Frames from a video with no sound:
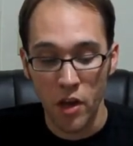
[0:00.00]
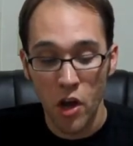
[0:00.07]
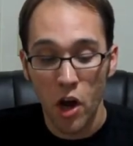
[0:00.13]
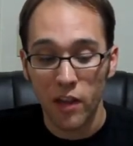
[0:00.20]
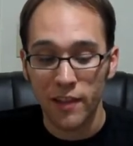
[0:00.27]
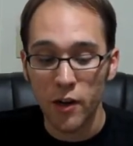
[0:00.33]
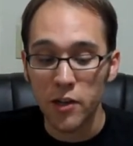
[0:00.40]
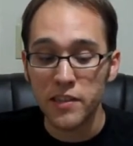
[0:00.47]
a
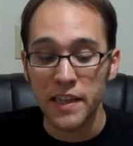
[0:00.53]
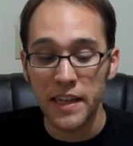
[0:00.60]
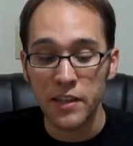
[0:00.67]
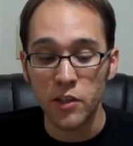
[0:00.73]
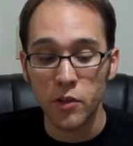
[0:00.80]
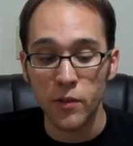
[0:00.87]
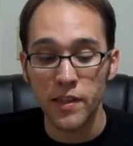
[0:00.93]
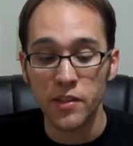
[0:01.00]
large
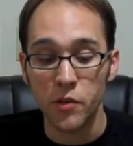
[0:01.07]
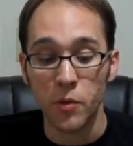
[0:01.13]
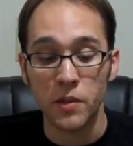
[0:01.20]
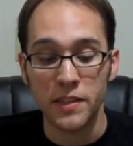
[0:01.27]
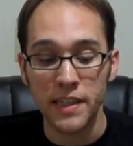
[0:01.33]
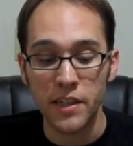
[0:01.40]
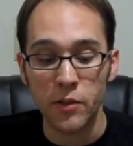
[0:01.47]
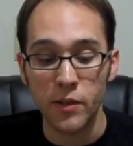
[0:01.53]
increase or
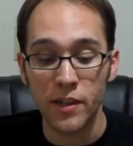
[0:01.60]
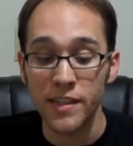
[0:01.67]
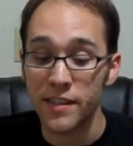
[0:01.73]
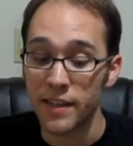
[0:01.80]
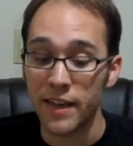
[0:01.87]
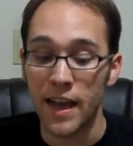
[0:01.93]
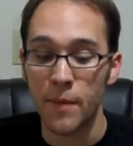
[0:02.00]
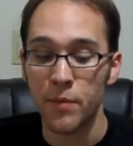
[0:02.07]
decrease in
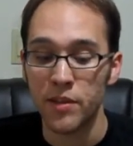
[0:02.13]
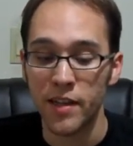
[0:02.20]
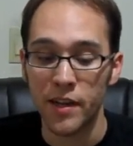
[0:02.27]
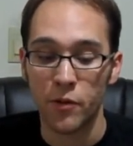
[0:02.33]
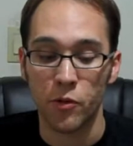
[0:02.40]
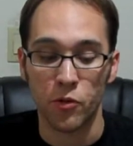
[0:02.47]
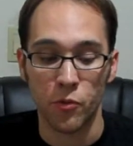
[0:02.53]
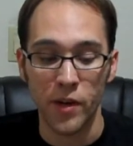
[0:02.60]
appetite
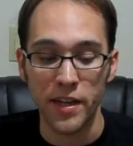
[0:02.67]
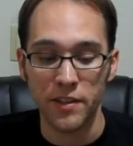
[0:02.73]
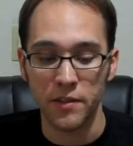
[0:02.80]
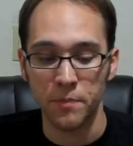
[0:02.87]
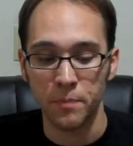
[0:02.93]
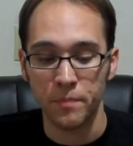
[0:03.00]
or weight,